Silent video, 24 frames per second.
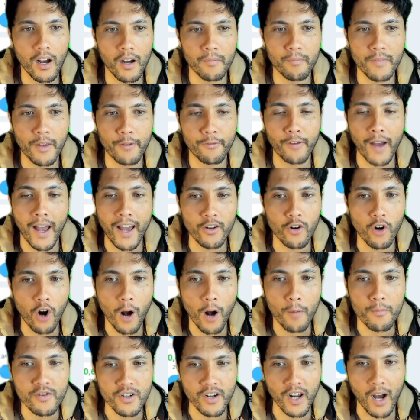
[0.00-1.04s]
if I had an
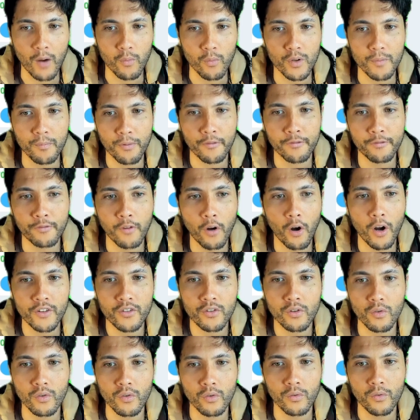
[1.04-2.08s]
option, I would prefer
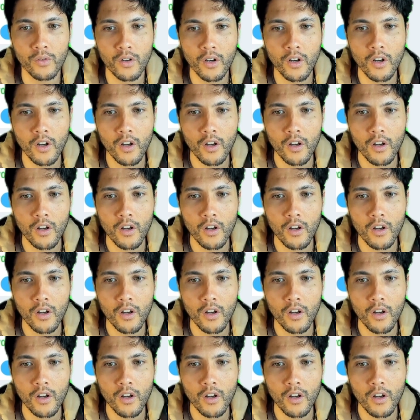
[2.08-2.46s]
to